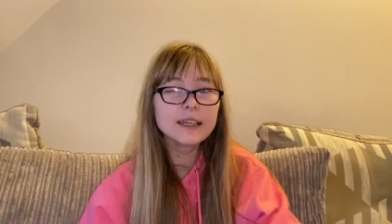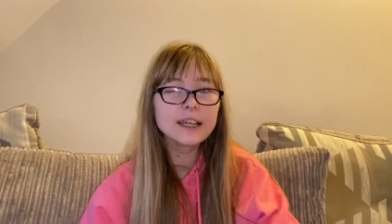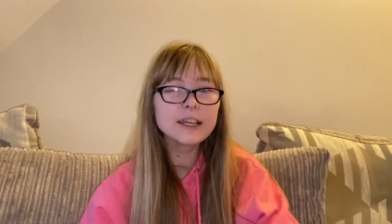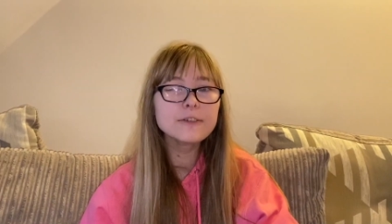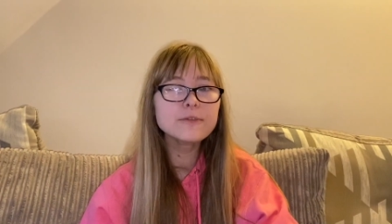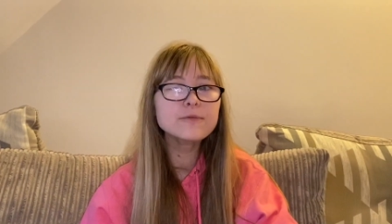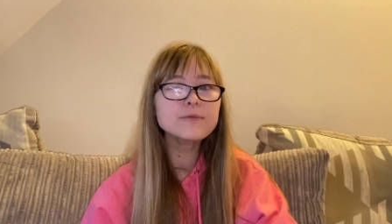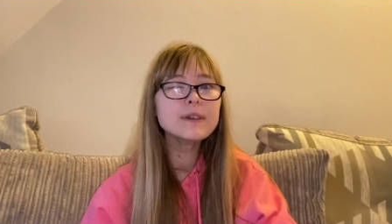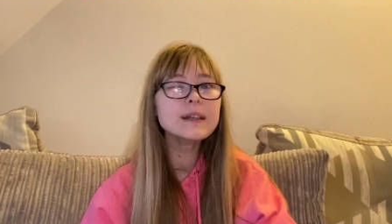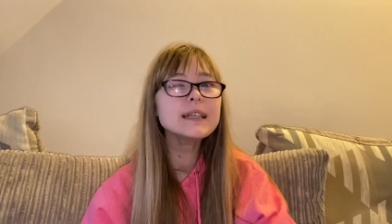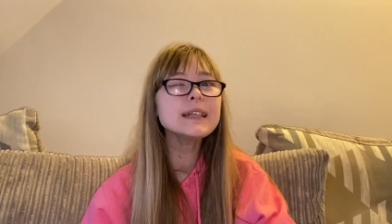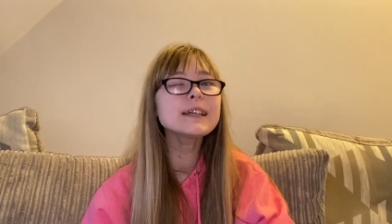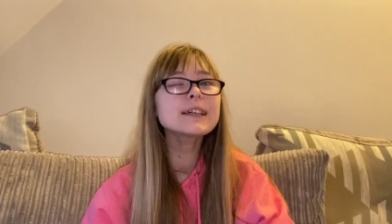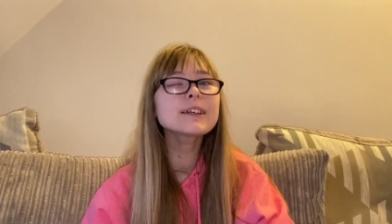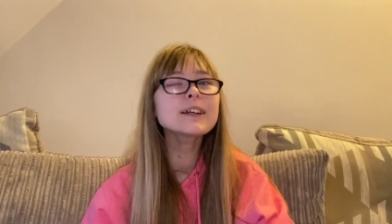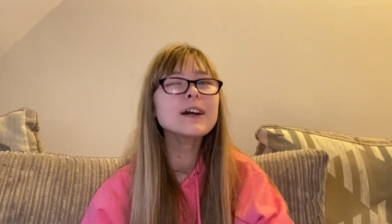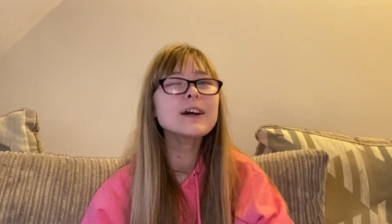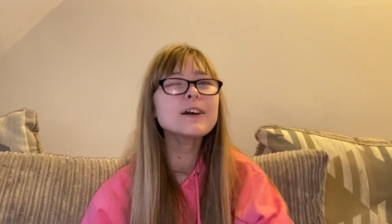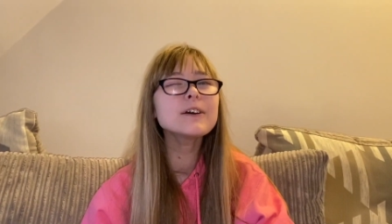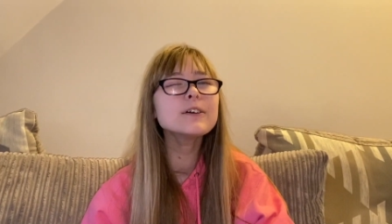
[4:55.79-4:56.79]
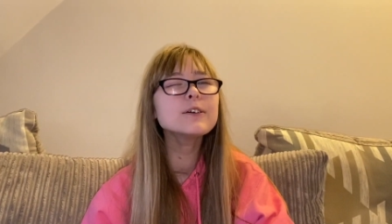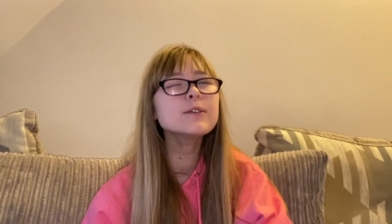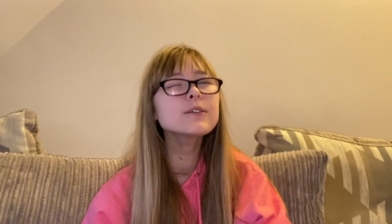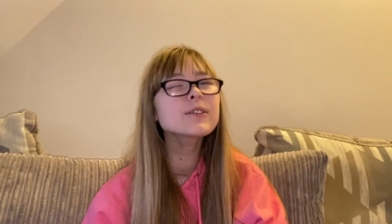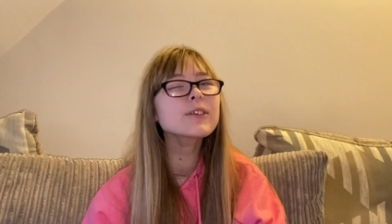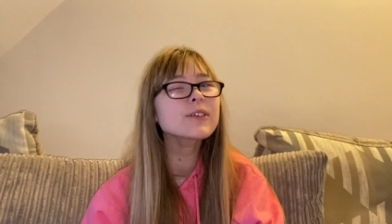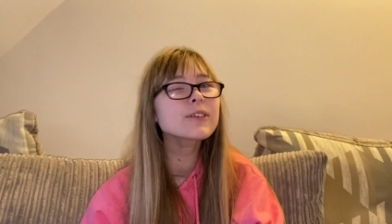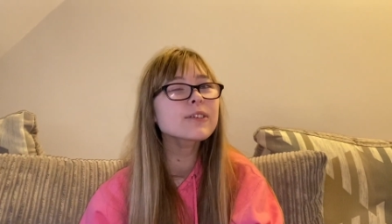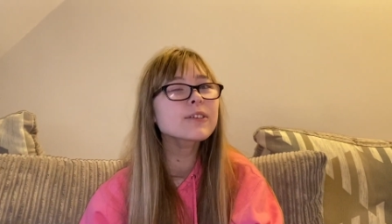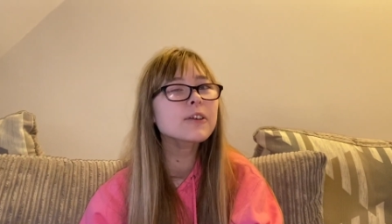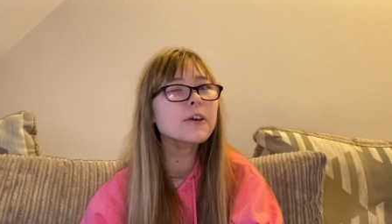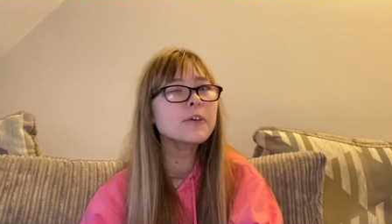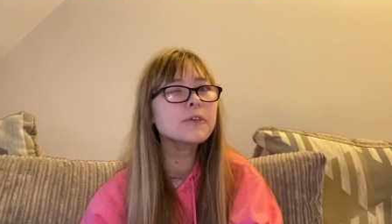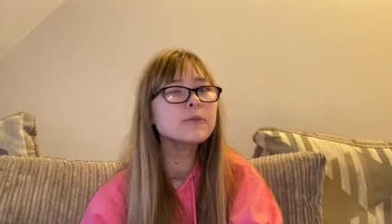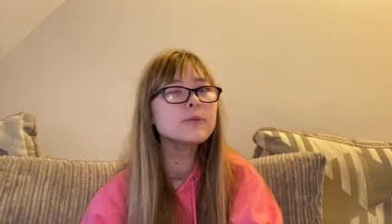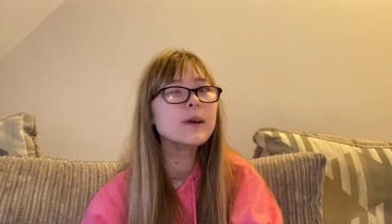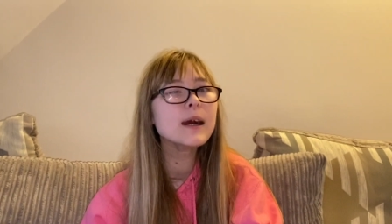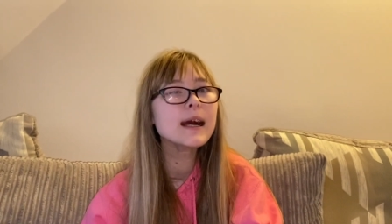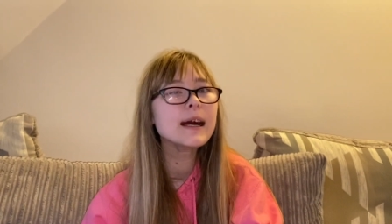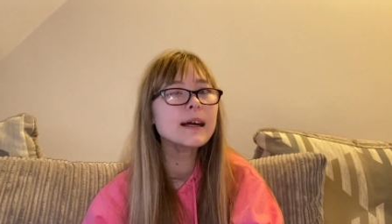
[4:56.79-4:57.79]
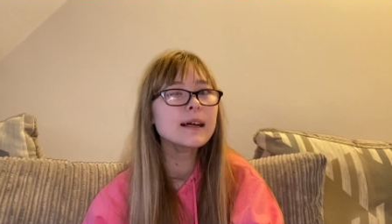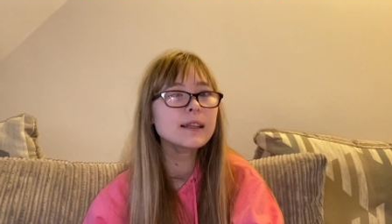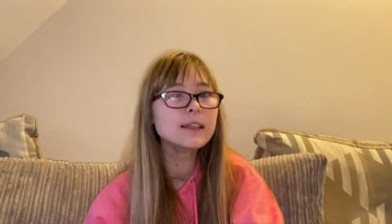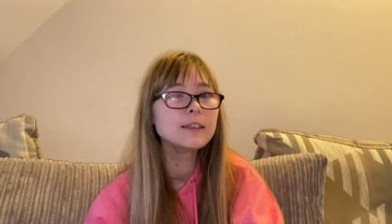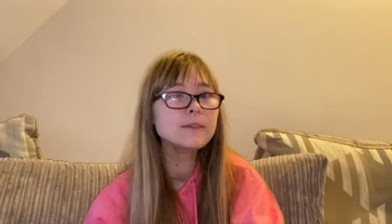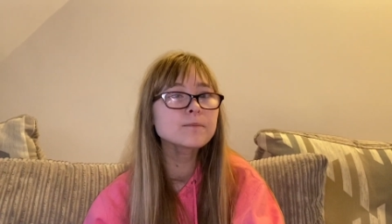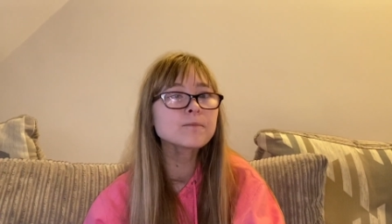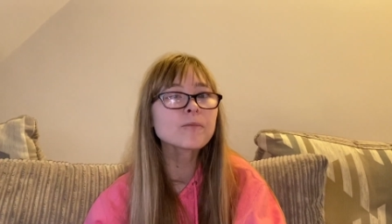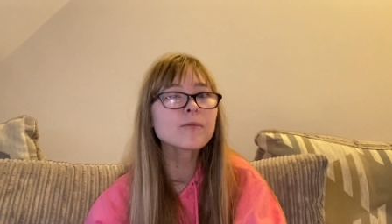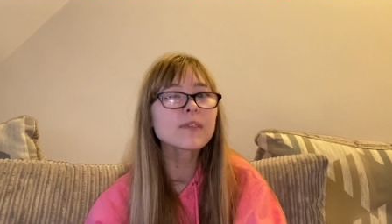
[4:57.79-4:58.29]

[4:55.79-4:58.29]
It really goes so well